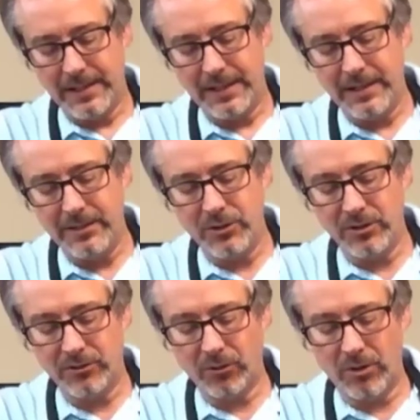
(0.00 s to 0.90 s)
and then
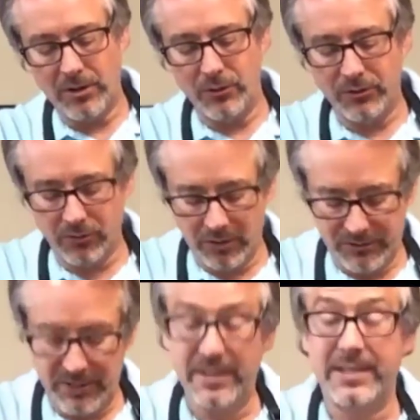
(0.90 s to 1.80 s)
you'll start
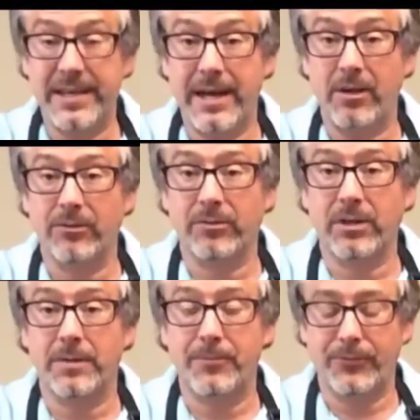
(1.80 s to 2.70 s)
seeing the dowels
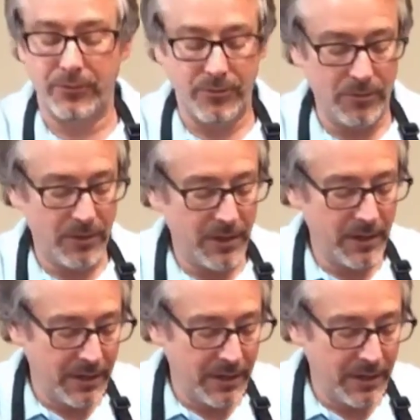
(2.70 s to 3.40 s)
come through